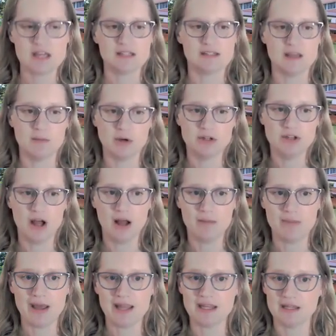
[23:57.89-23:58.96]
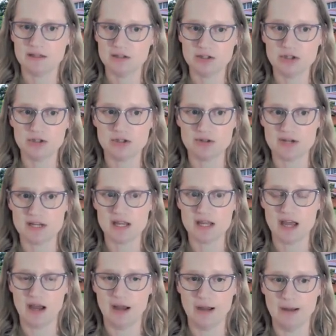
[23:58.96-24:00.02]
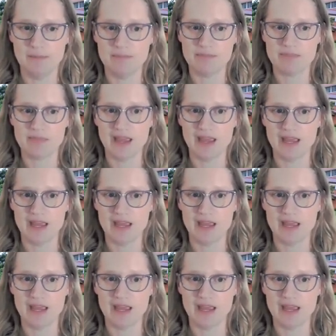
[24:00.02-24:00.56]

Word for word: Some are taught by industry and